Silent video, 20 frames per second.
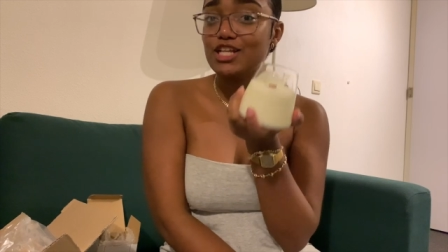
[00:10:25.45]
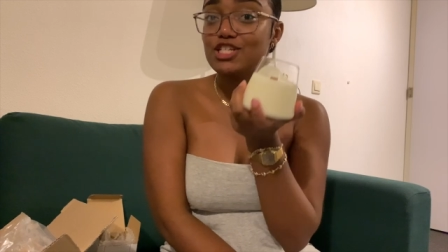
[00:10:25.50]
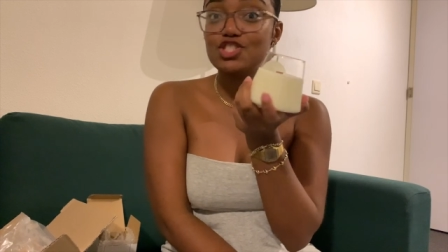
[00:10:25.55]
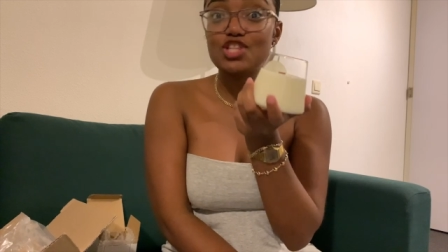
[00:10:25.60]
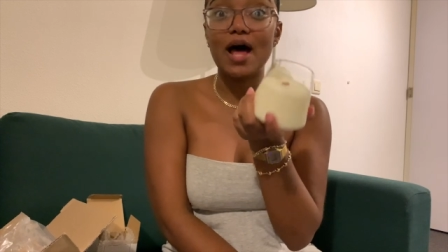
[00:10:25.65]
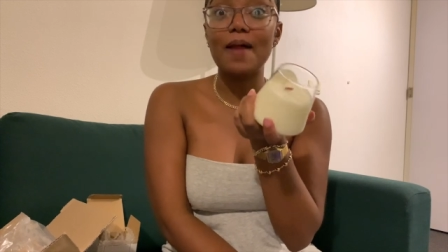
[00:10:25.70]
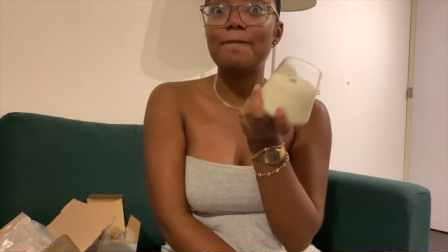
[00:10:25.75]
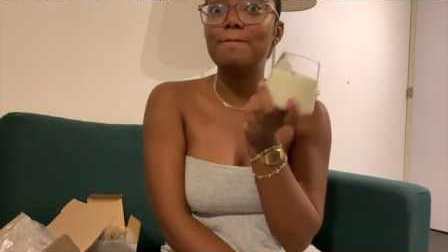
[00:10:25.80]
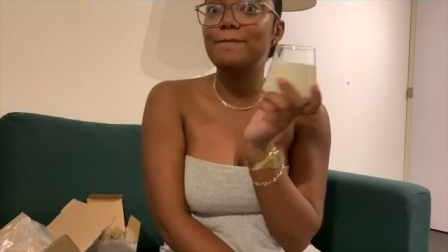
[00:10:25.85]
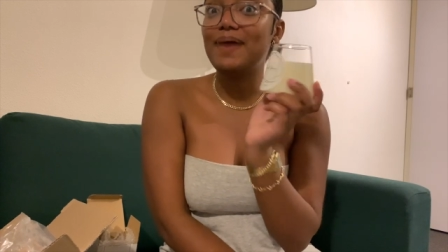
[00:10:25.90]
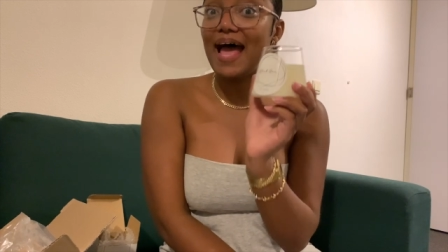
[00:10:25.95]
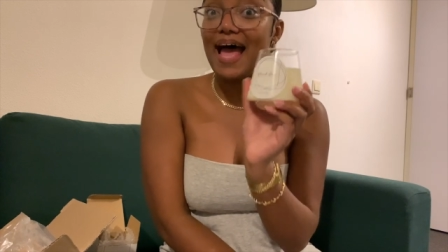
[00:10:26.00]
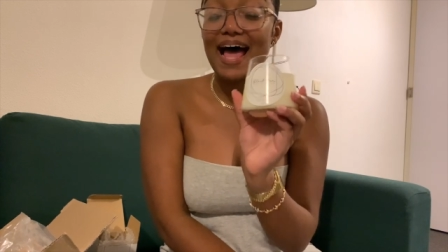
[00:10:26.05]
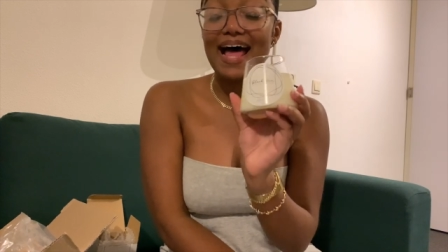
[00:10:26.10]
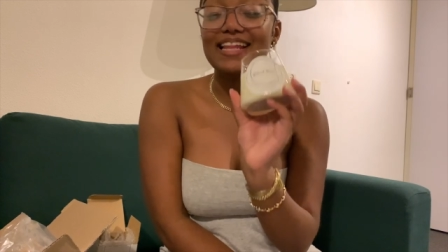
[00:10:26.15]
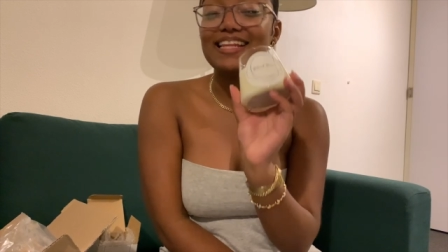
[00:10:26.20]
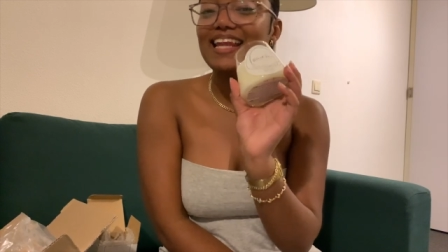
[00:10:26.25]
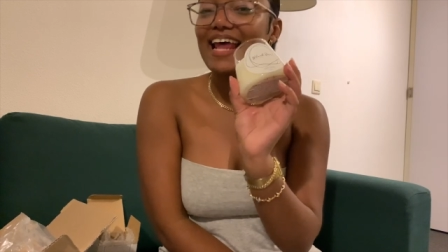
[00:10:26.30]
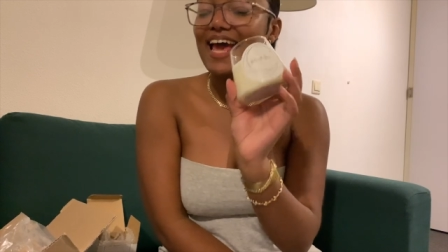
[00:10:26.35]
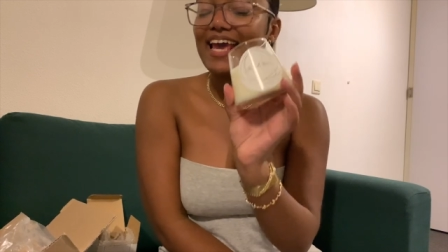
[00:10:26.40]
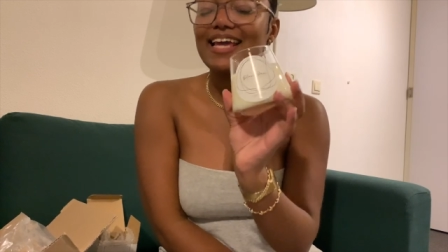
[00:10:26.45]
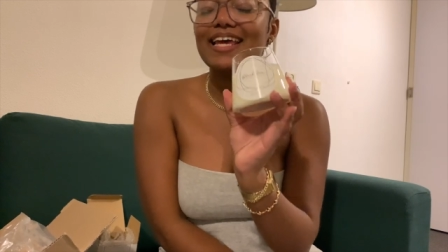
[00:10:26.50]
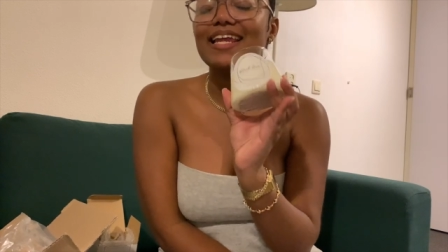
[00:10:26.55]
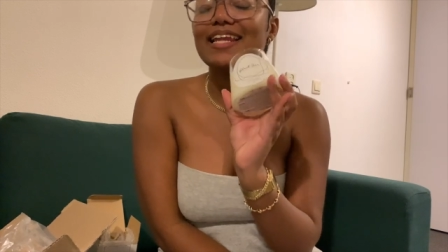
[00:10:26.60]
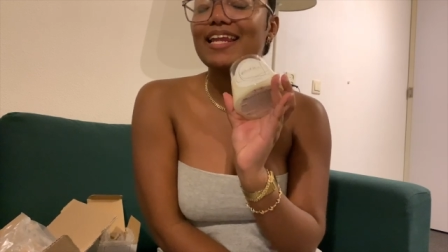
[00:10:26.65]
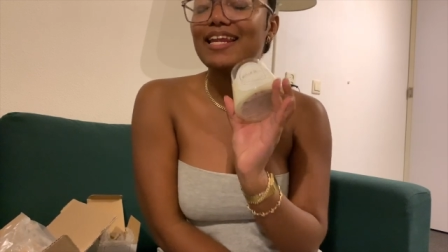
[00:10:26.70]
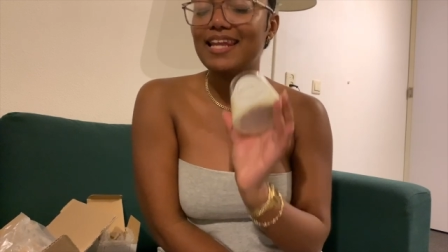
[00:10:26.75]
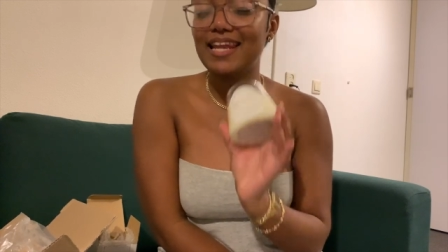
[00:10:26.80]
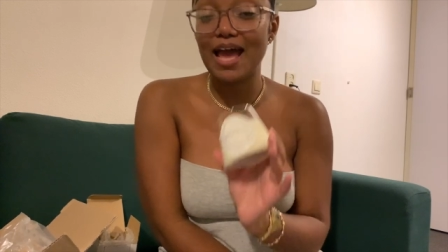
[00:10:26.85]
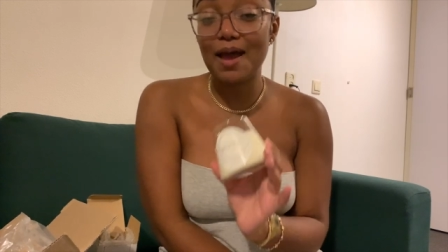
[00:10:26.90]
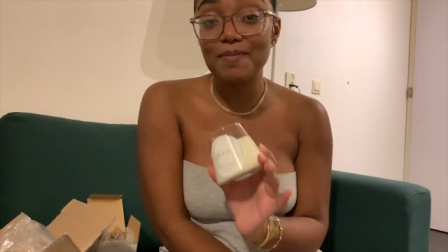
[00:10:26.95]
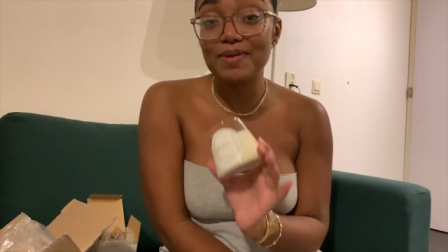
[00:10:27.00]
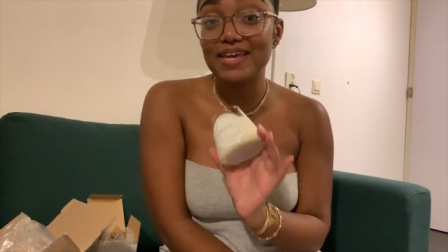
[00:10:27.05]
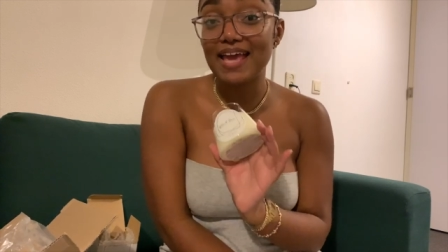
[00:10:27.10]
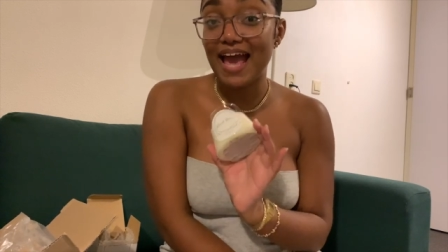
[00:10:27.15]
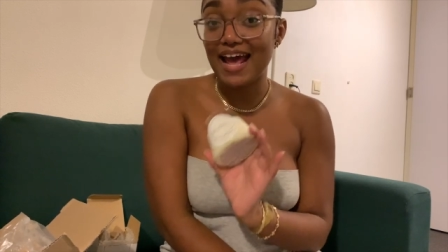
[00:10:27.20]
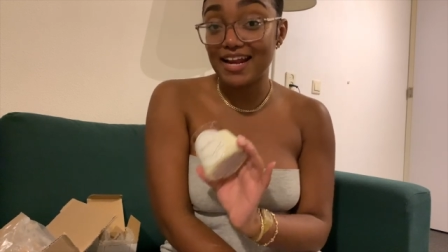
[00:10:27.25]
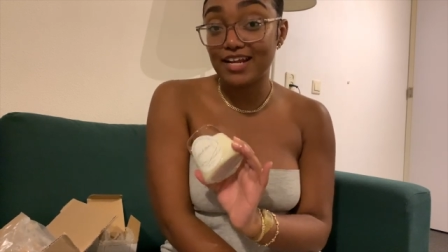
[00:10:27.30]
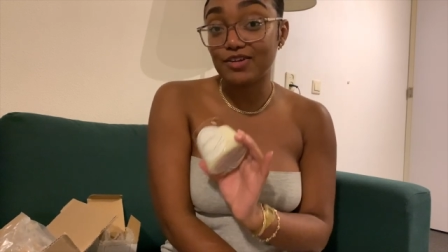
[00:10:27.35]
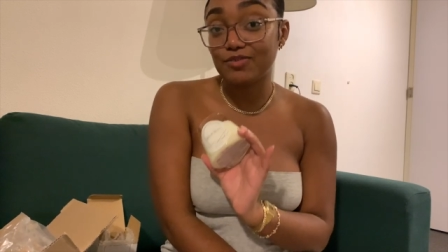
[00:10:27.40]
it's not bad like let me
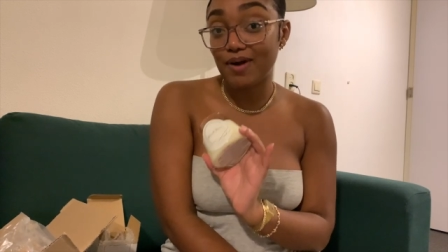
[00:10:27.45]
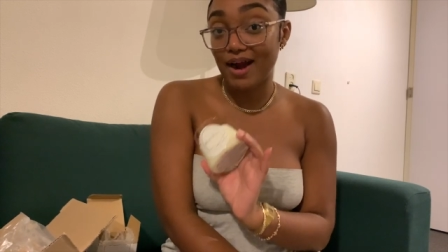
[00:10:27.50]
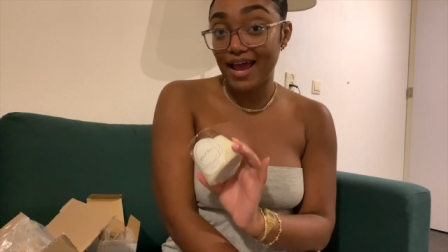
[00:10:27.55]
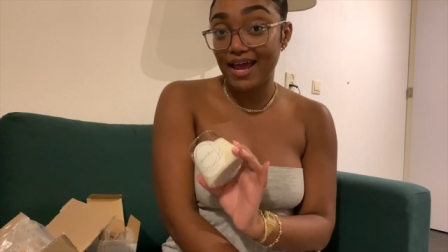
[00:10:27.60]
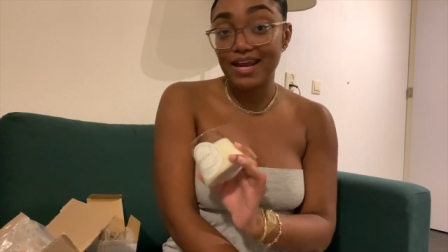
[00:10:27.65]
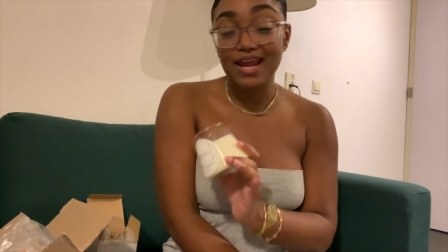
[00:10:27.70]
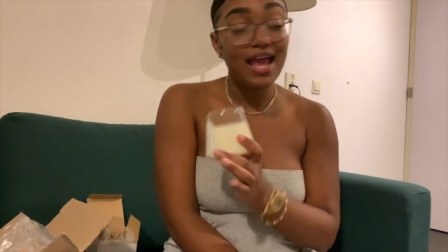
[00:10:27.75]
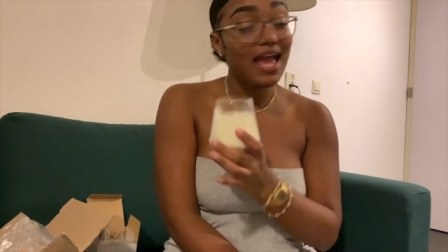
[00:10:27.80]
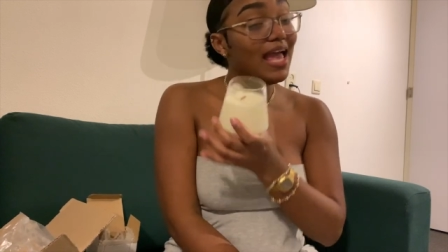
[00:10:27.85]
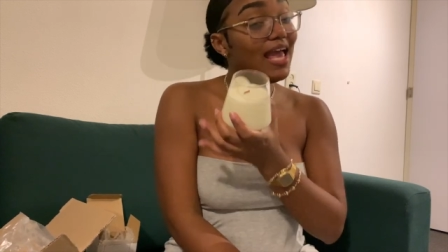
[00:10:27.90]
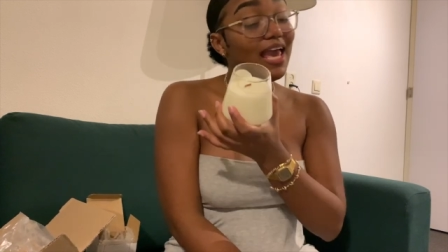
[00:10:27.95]
get it right